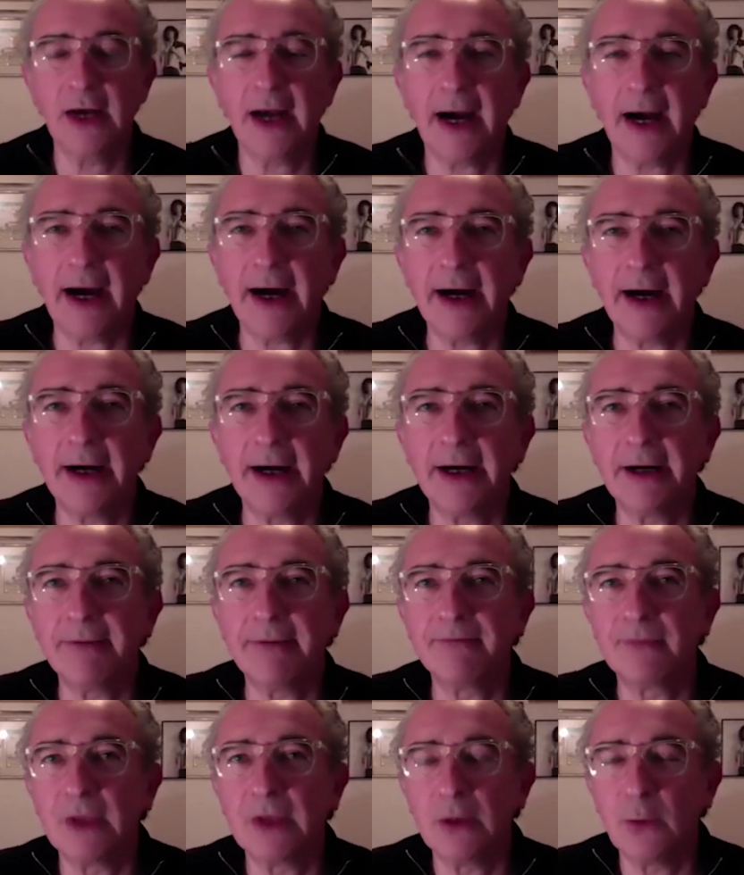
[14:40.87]

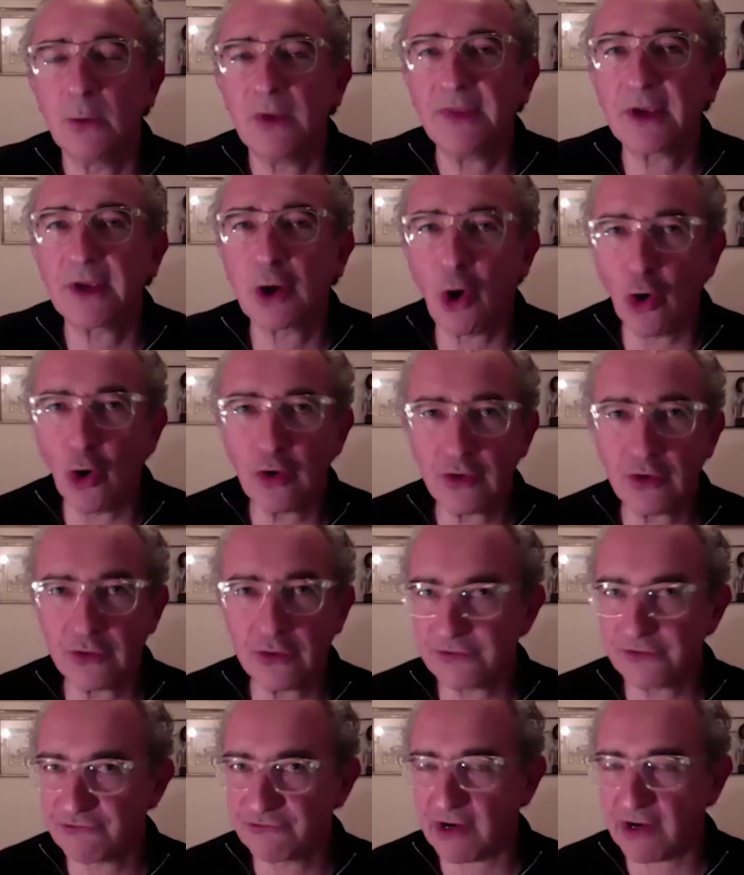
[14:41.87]
Um, when the
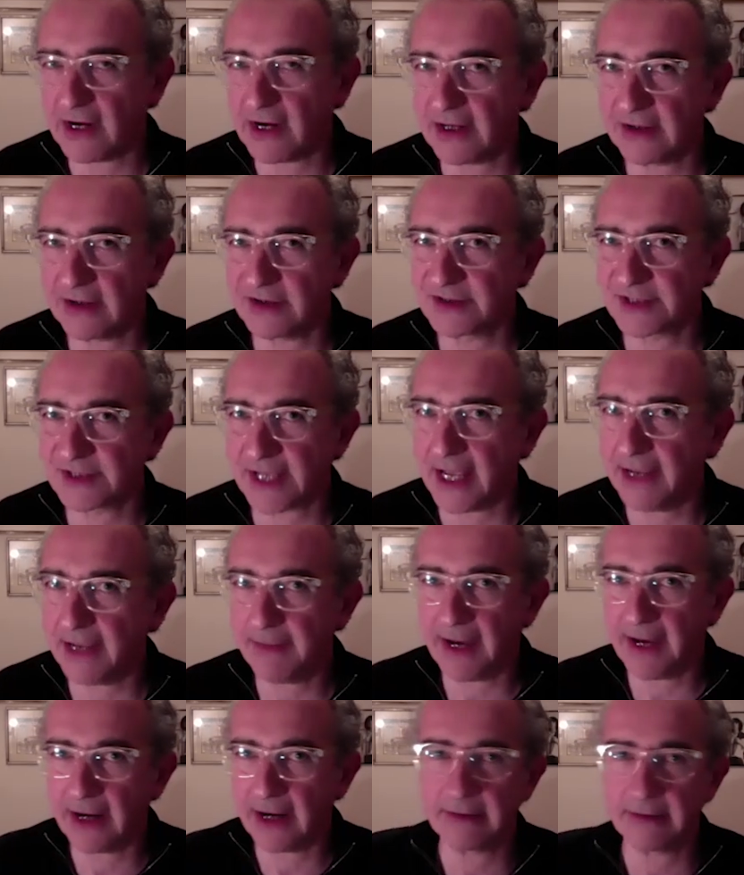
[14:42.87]
Concord trials came
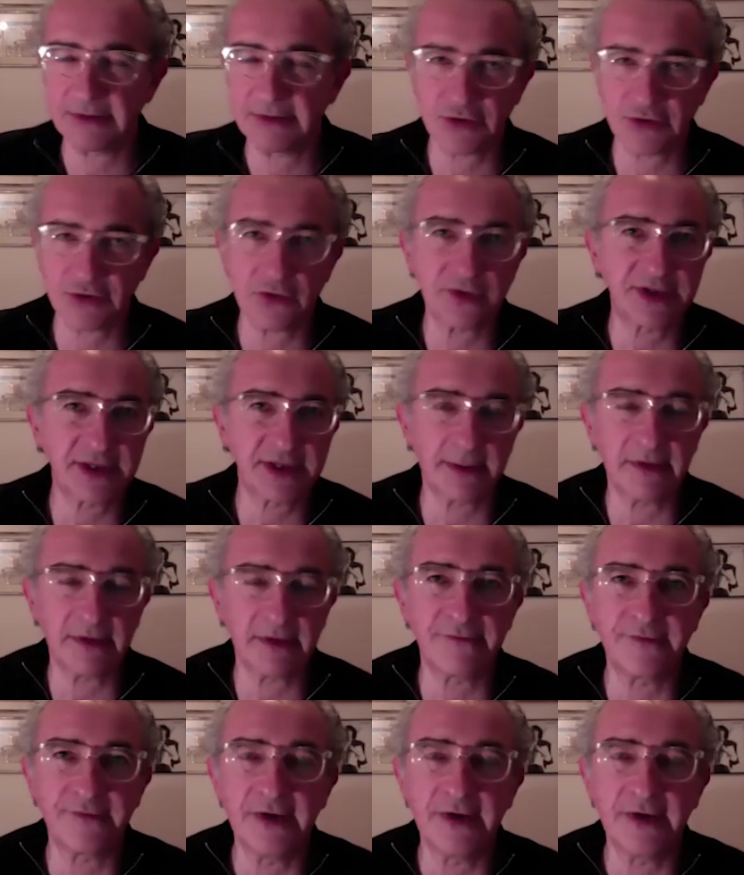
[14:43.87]
out, I'm sure some of